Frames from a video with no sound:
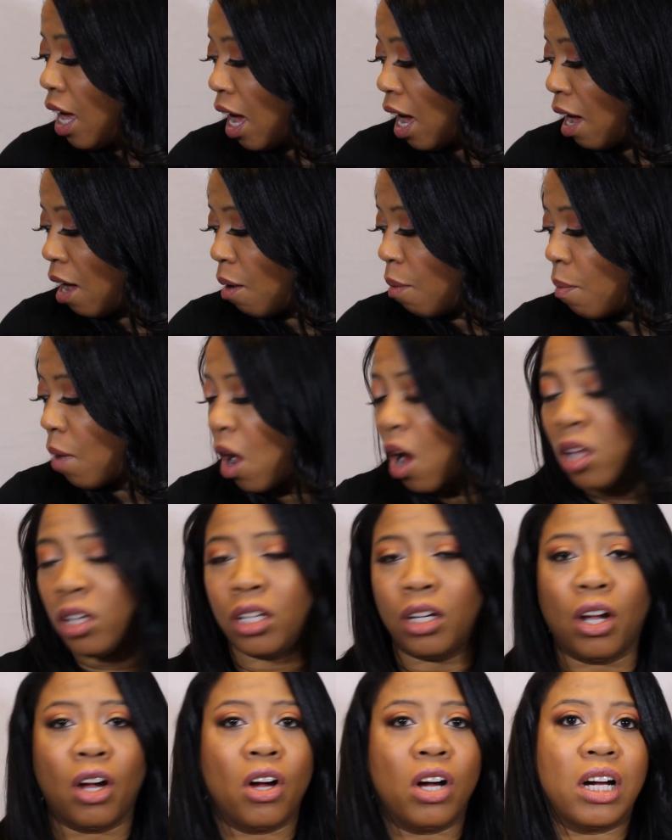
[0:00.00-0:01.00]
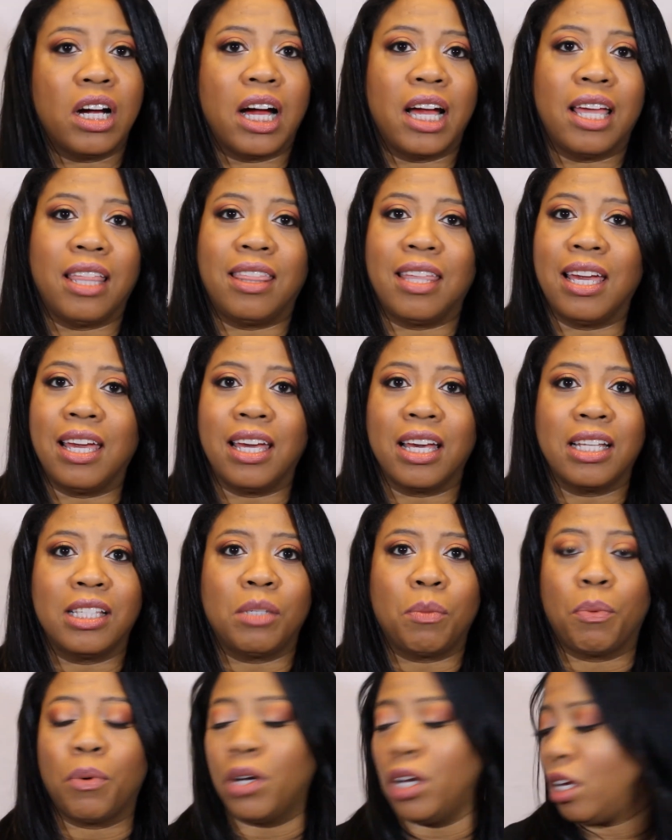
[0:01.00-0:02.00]
All in all, I think it's
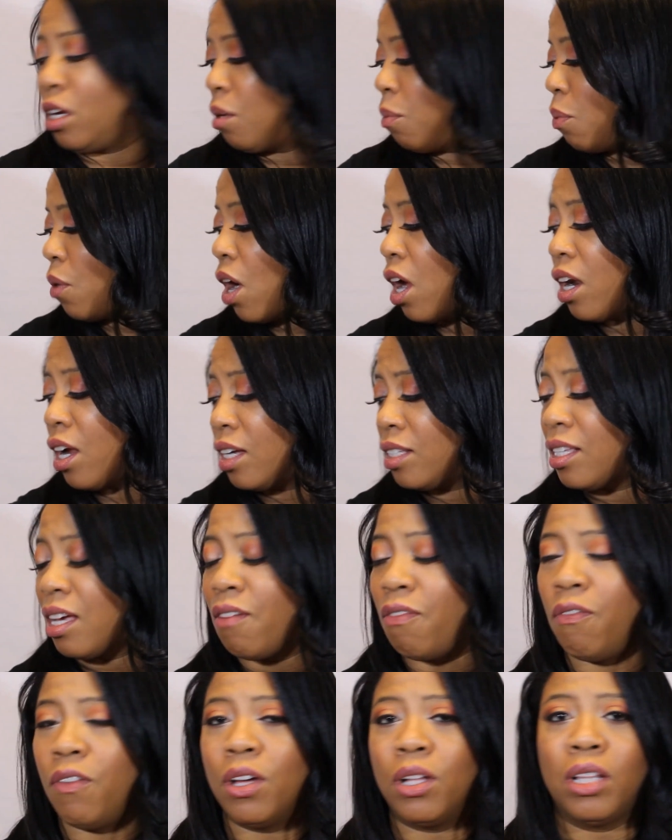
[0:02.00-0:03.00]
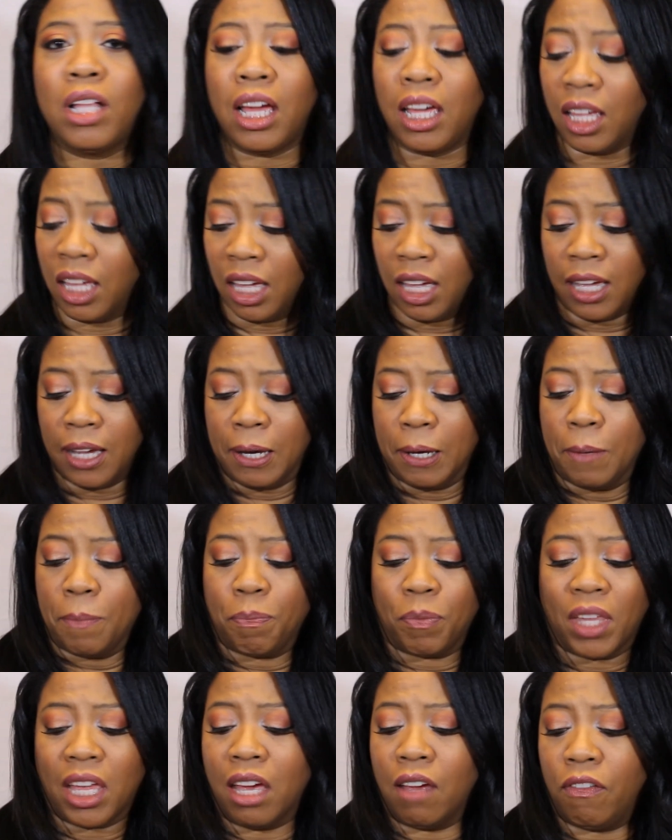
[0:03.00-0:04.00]
a pretty good product. I feel like
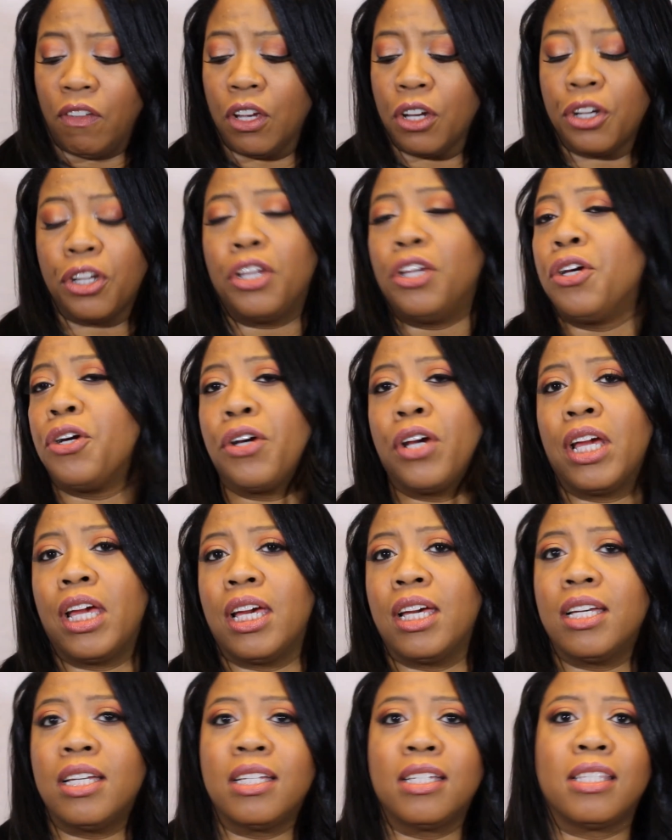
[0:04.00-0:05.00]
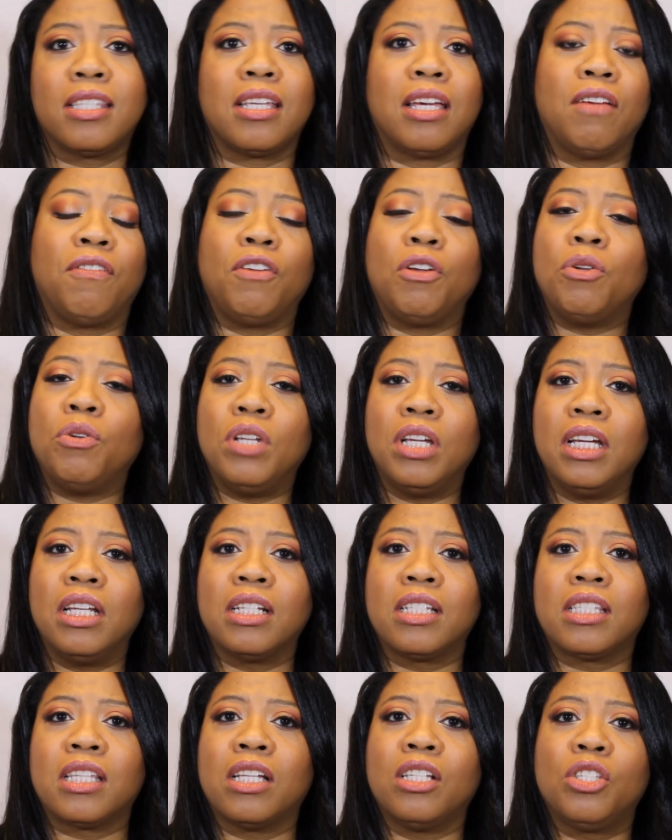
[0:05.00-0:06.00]
if you're curious, if you
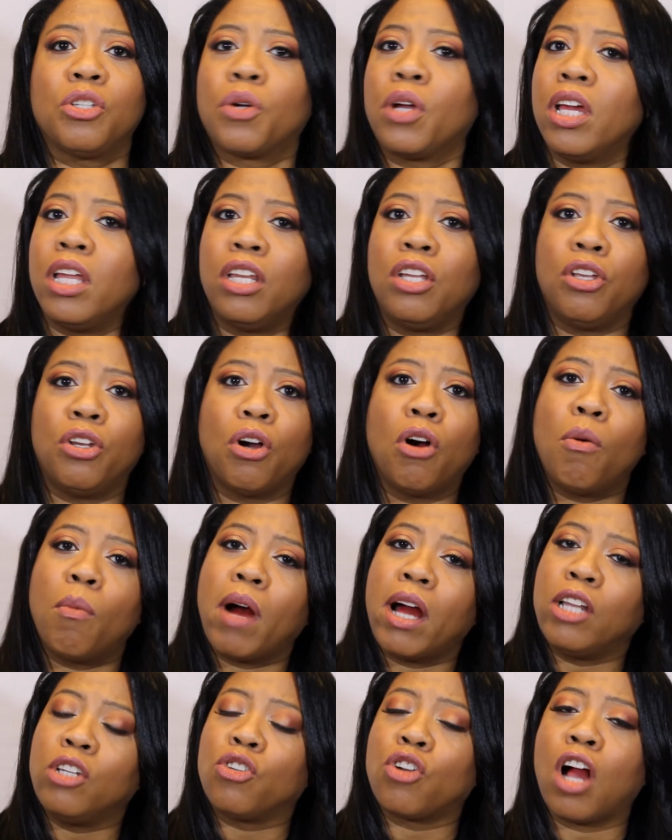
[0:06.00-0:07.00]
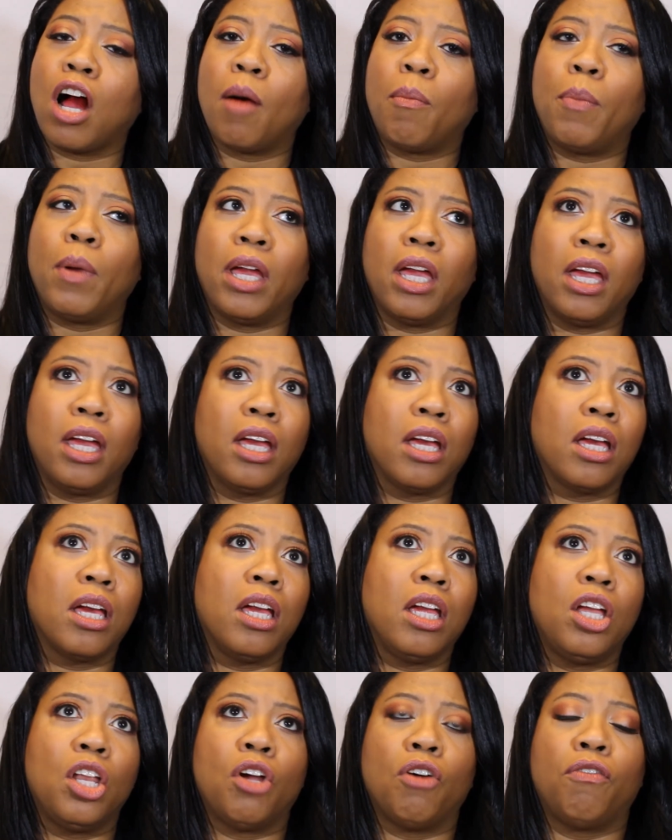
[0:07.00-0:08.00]
need a sunscreen and you don't mind
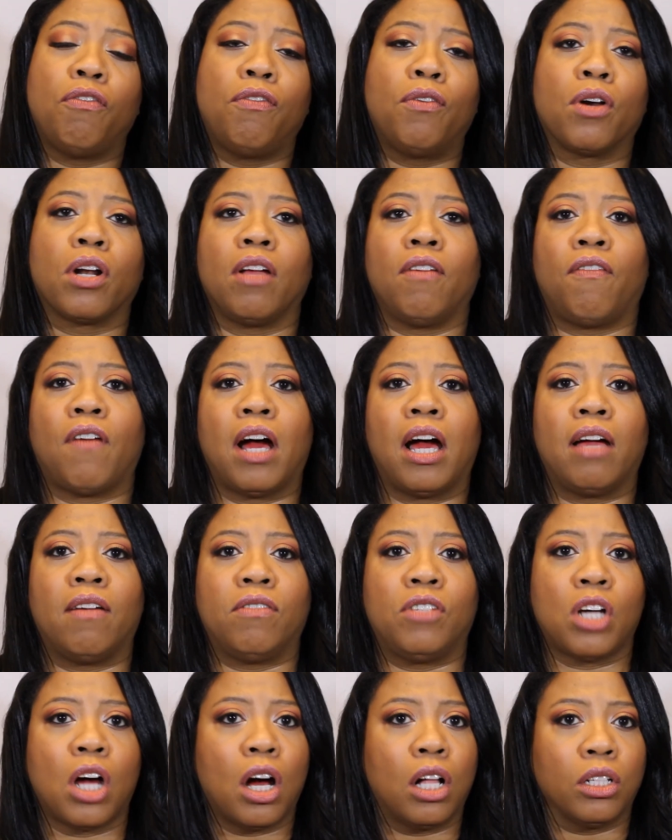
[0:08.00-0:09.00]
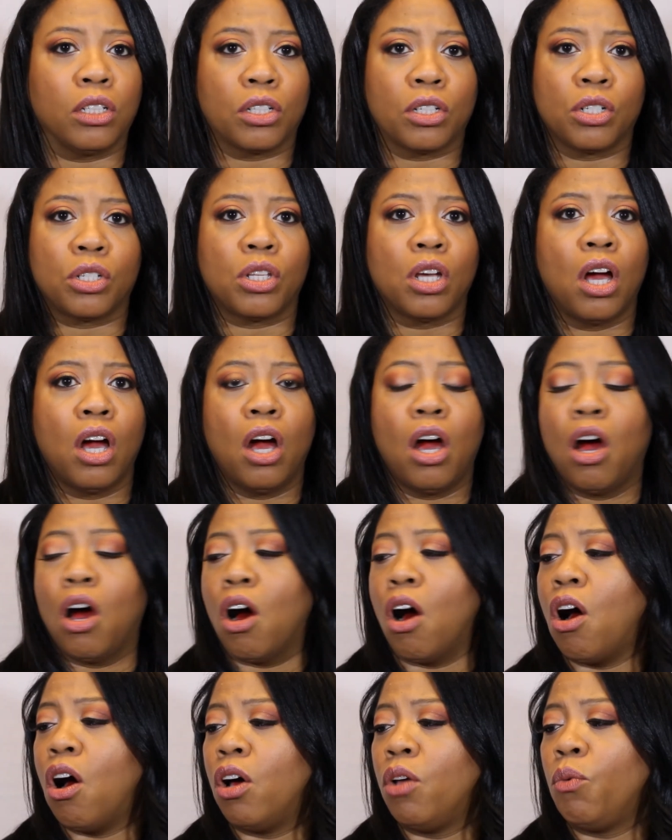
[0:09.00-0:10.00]
dropping, you know, $45
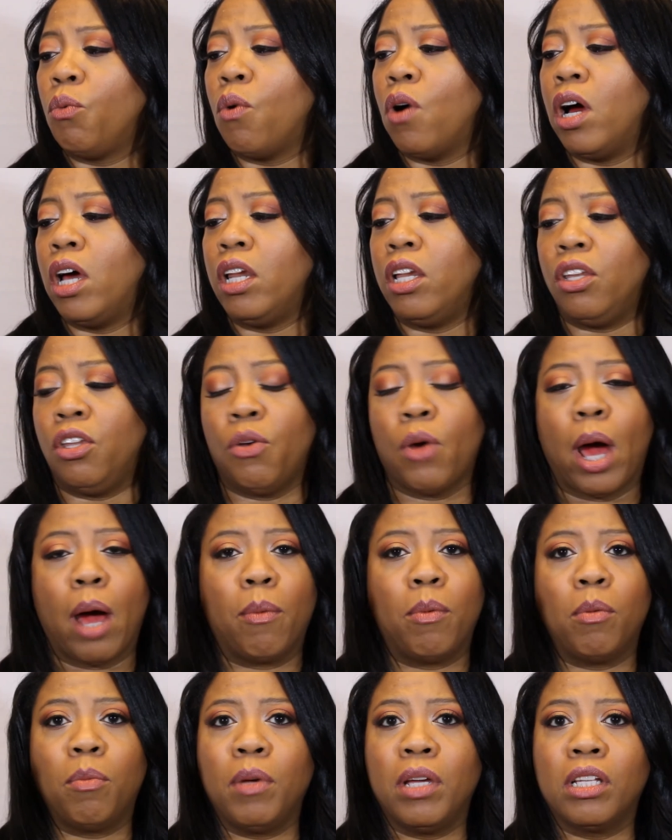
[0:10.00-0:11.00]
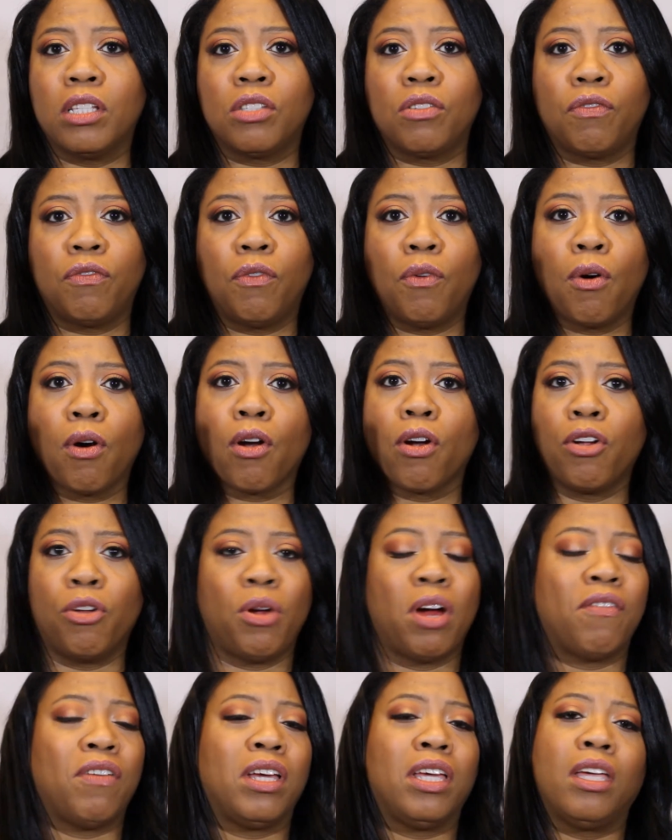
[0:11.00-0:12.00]
on one, and you happen to be in Sephora or
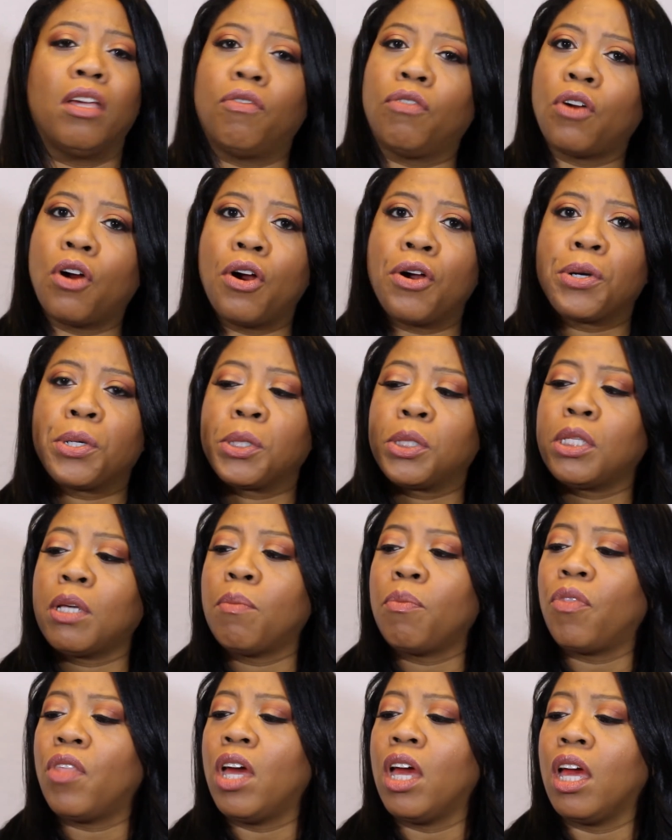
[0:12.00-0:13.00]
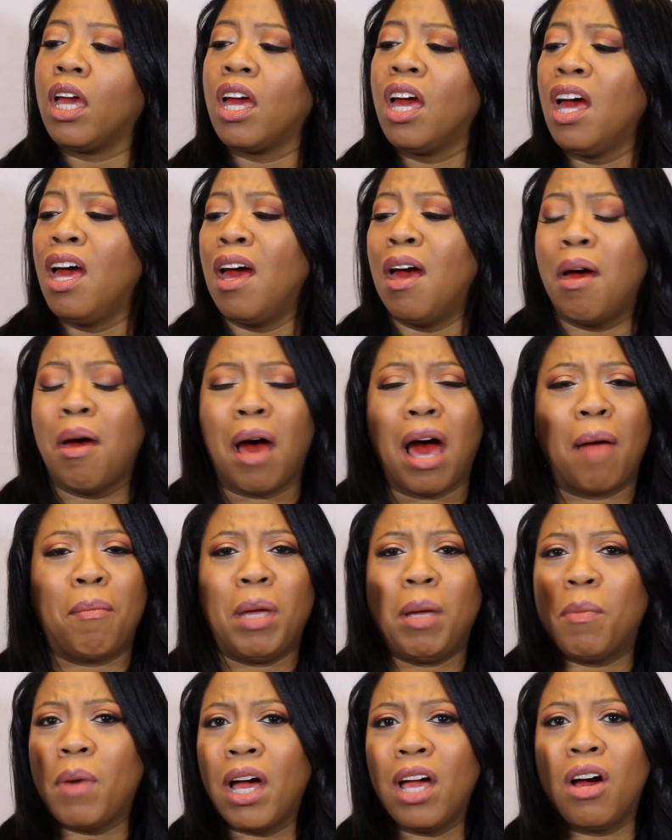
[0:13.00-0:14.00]
you have a gift card or something, I
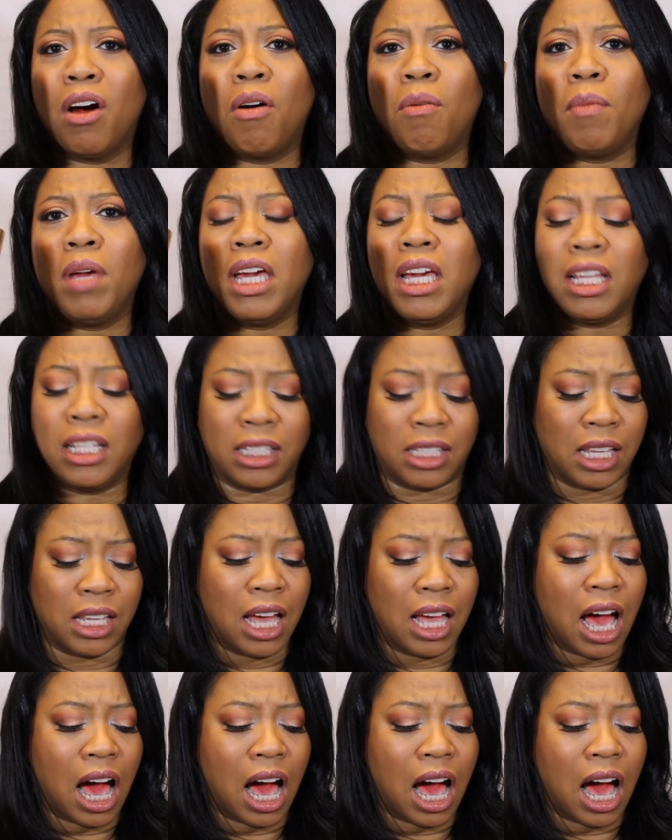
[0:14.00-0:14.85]
mean, by all means.